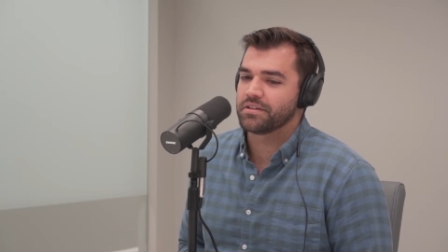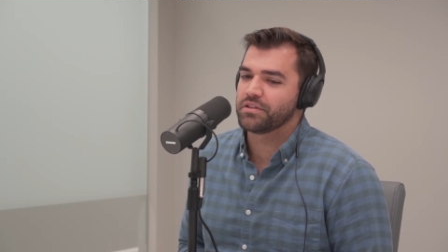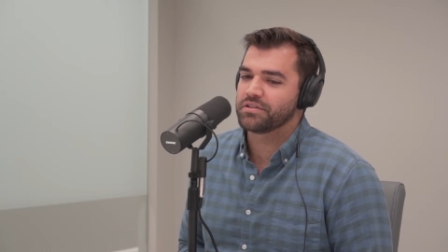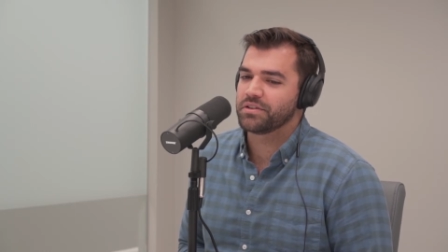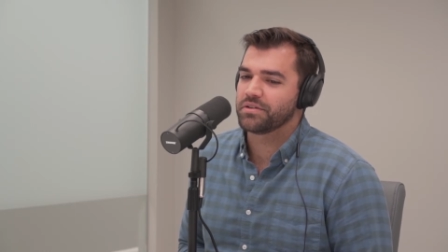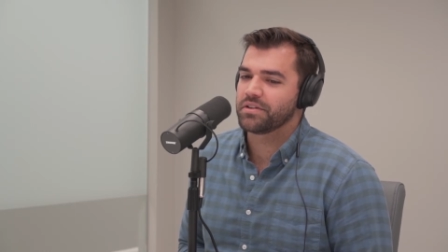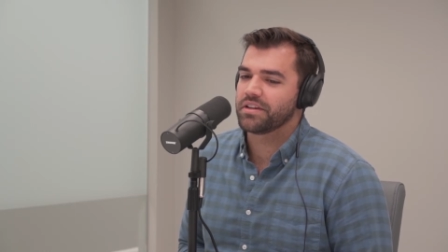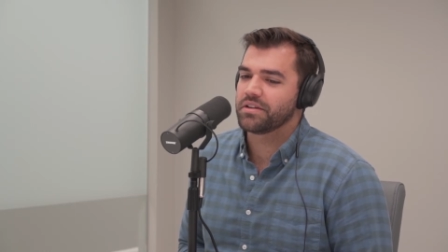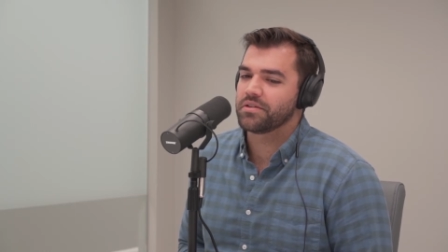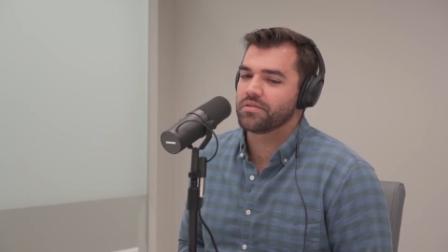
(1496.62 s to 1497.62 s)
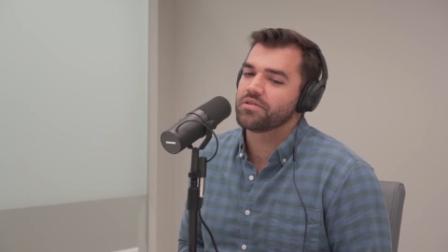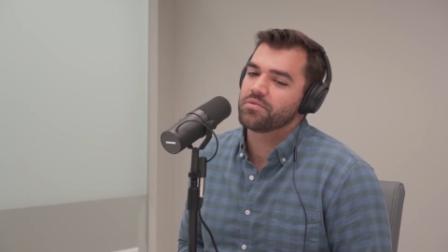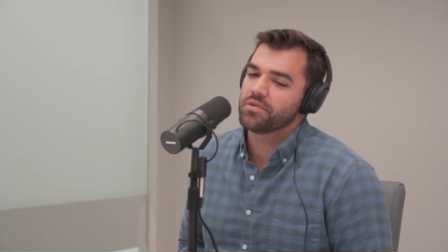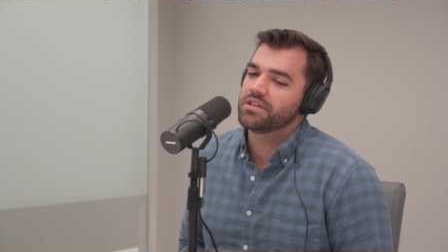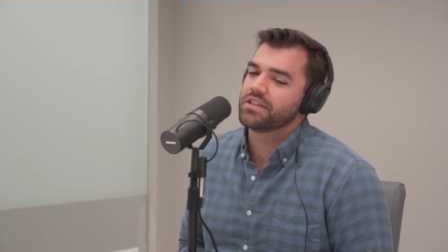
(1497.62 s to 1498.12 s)
So the
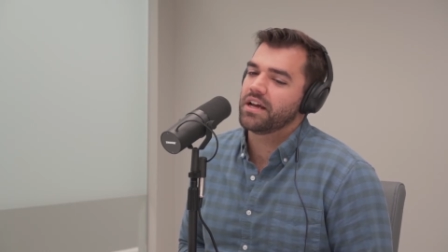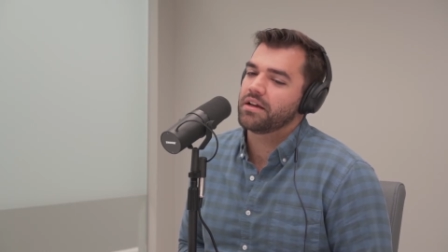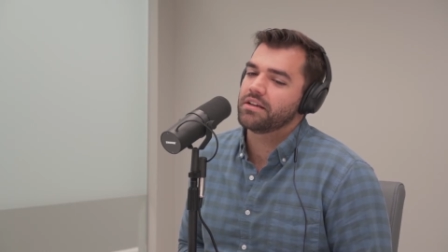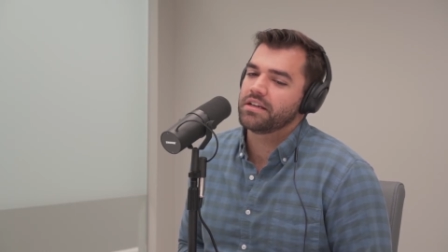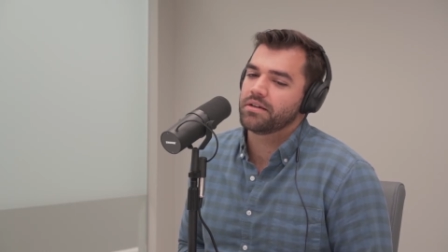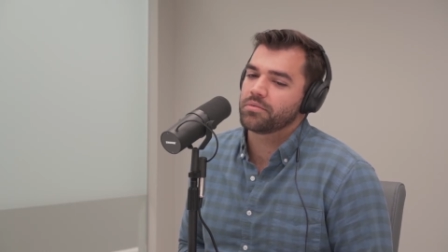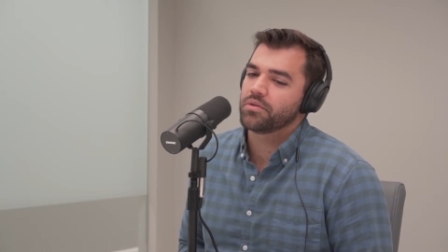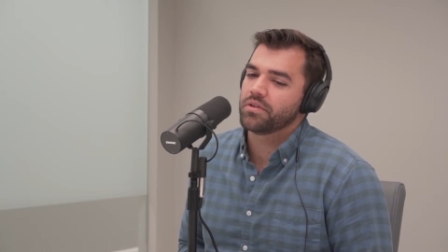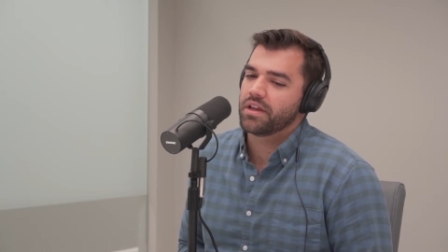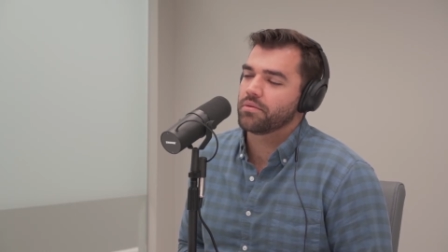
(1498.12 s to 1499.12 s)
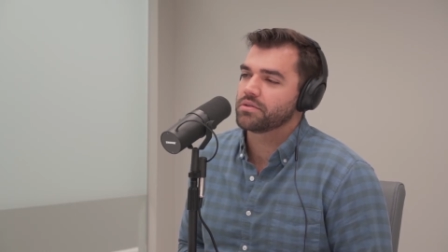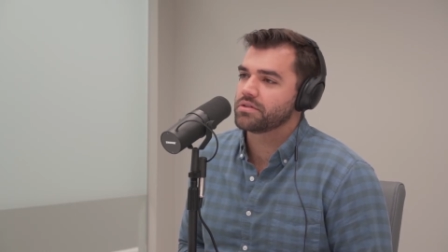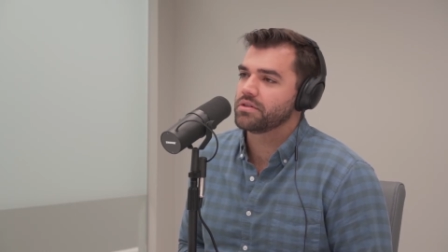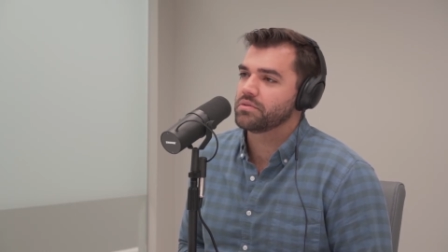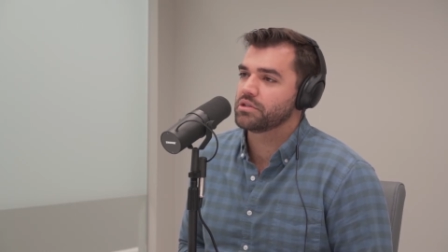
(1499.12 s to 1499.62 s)
reason I ended up going that
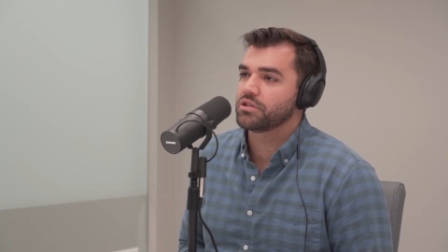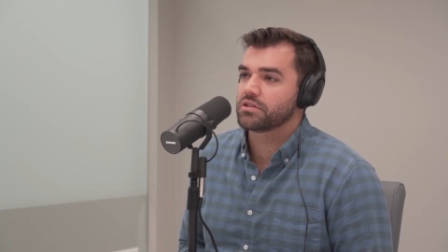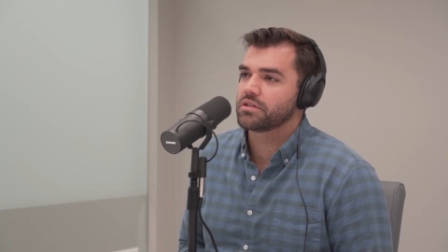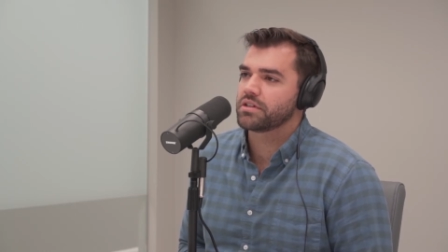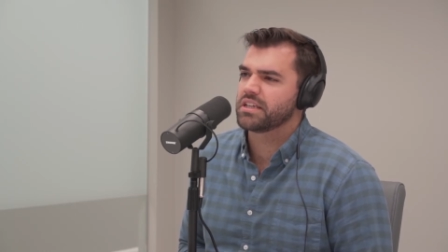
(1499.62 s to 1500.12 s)
was just to